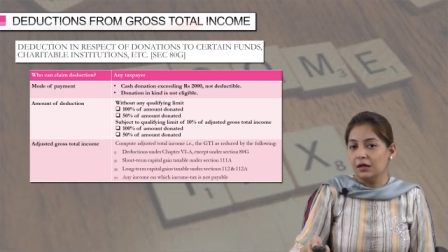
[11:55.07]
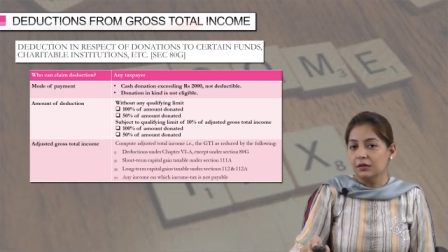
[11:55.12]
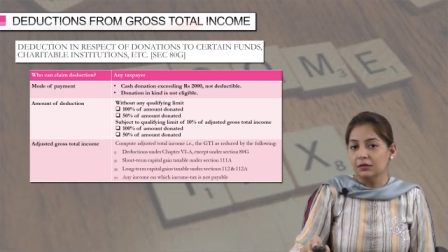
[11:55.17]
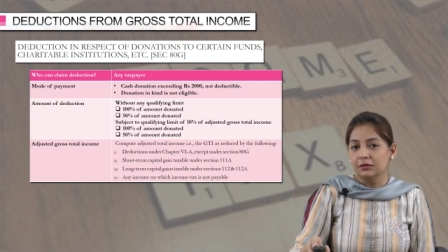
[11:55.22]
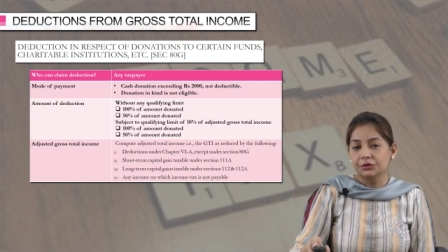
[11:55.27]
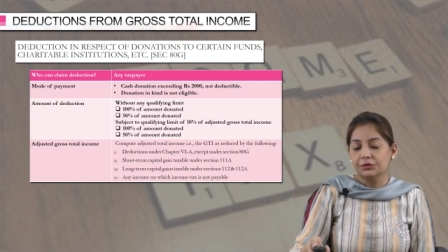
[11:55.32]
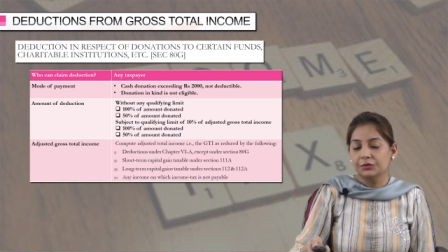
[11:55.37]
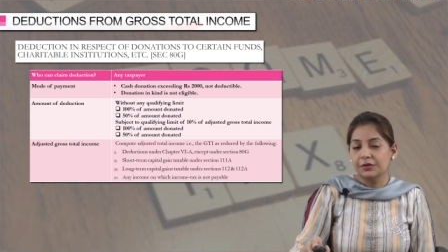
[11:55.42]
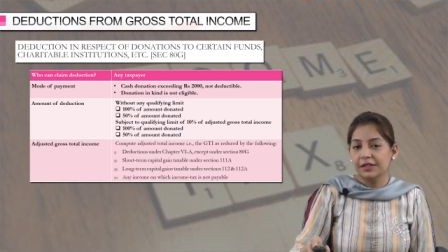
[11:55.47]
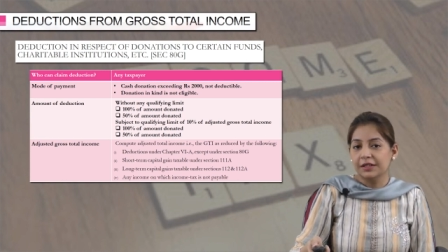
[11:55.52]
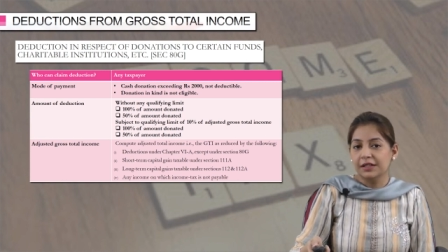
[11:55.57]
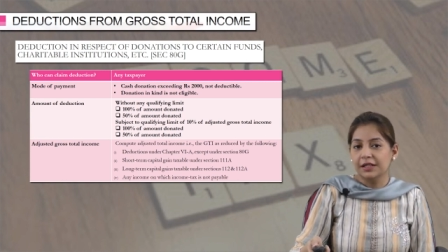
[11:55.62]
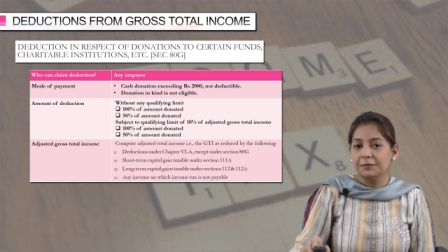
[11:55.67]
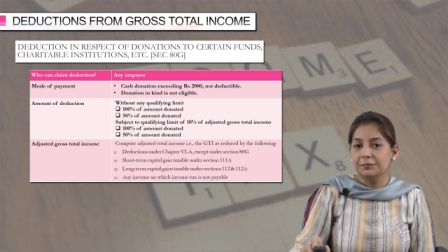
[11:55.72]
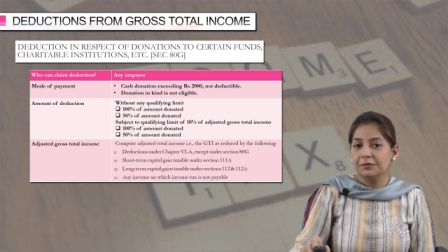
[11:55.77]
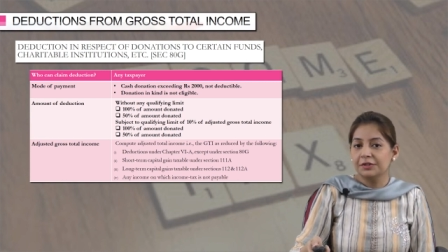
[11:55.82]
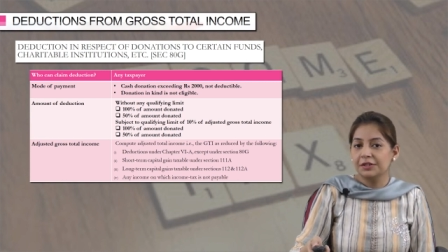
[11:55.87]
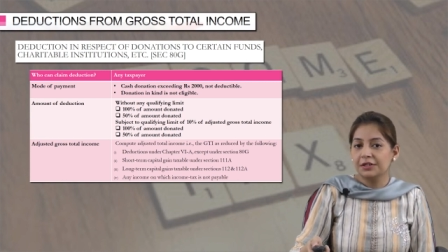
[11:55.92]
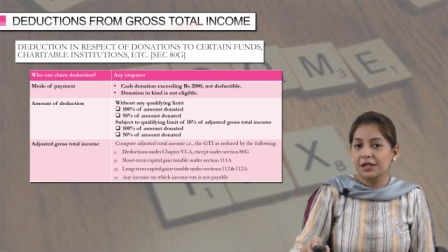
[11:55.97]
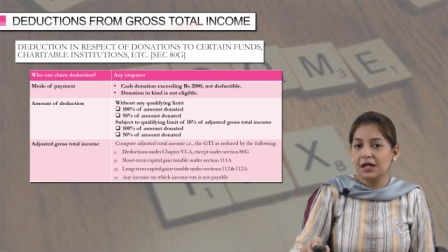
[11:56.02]
uh, you can
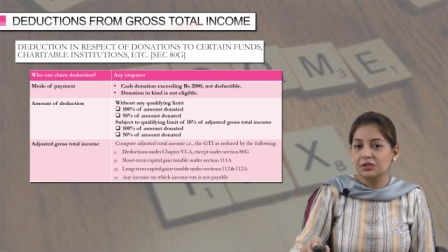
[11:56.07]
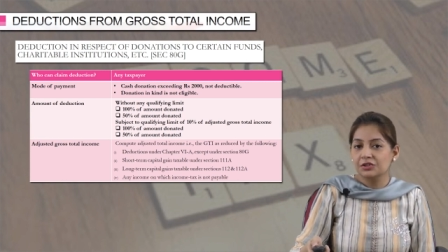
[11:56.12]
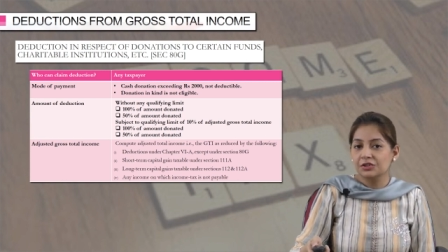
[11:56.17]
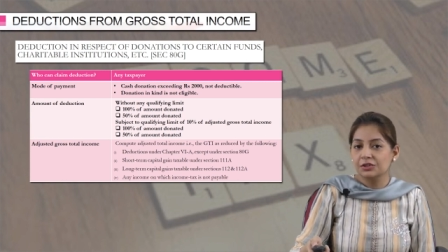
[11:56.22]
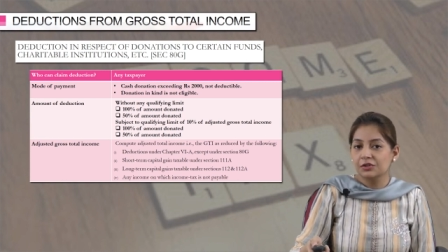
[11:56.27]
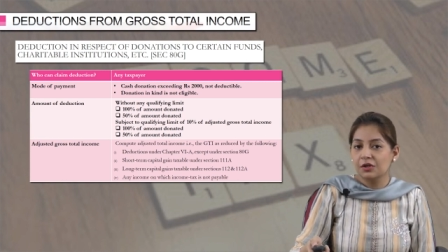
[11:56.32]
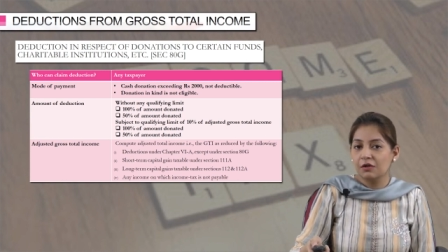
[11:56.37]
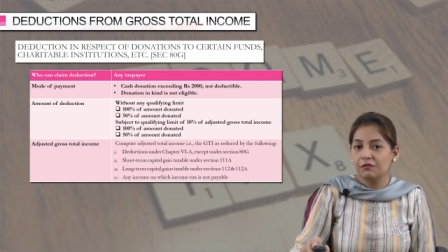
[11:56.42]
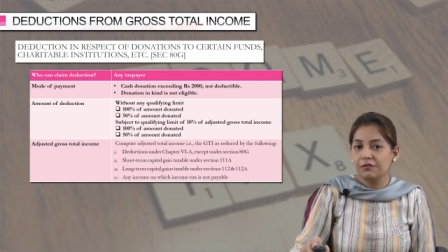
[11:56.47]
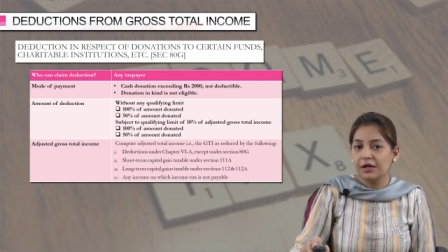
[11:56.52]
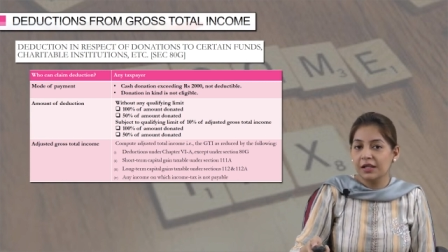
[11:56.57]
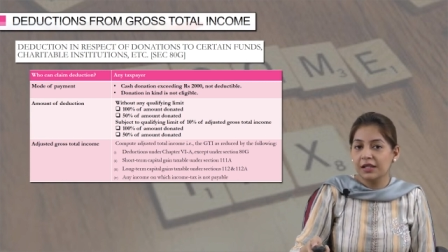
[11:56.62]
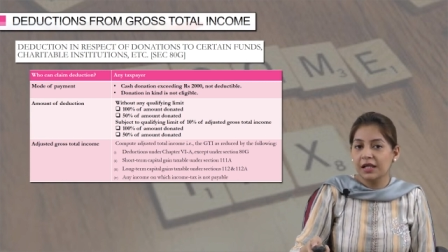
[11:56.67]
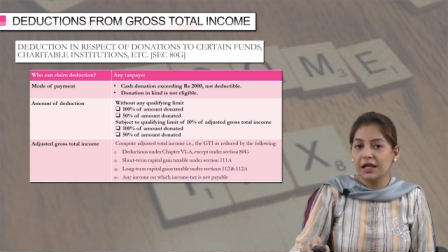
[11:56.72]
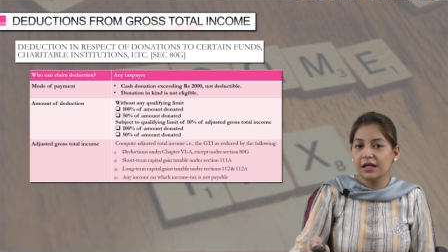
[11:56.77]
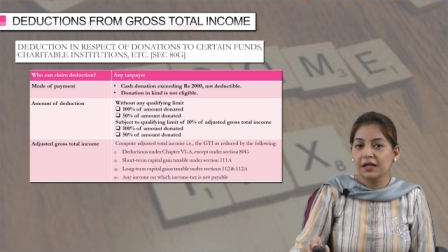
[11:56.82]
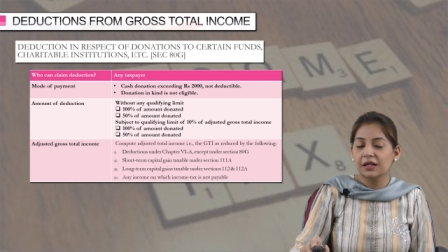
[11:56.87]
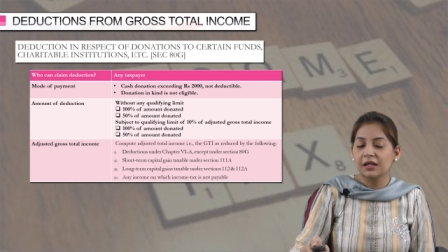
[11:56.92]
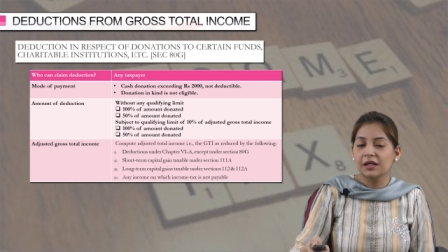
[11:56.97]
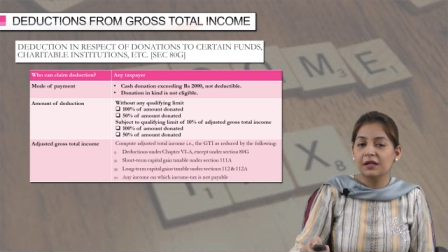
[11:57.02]
claim the deduction of 1
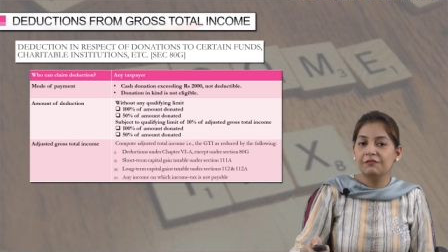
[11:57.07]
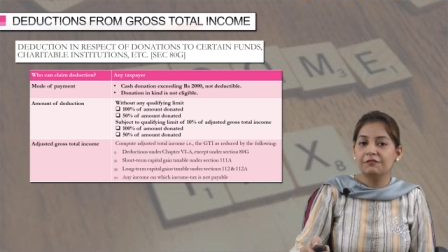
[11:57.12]
lakh.